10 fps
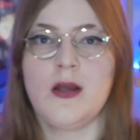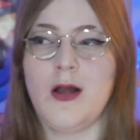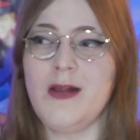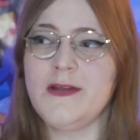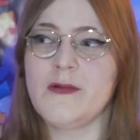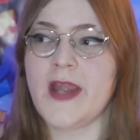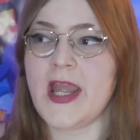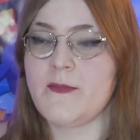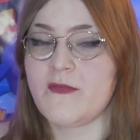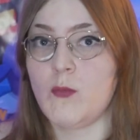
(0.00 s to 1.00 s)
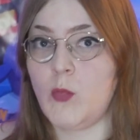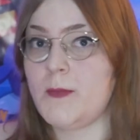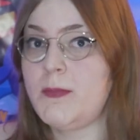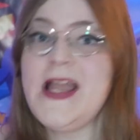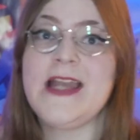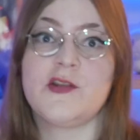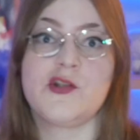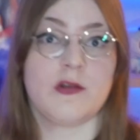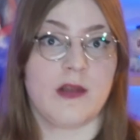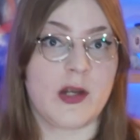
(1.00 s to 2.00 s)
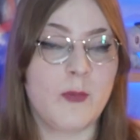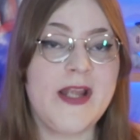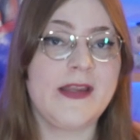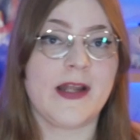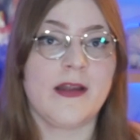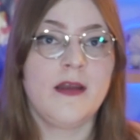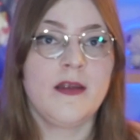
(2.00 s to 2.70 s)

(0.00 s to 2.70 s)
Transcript: also came from one place, just like we did,